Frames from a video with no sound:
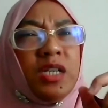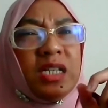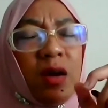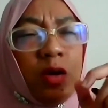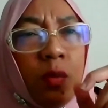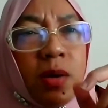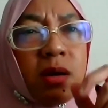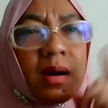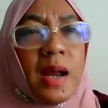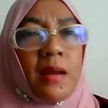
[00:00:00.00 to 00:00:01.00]
This is a
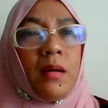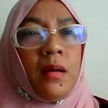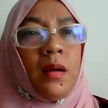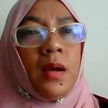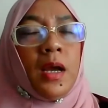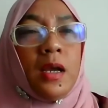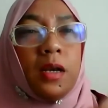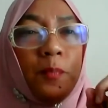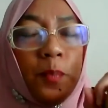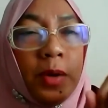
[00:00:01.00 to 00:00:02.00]
human right
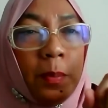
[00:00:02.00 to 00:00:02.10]
the,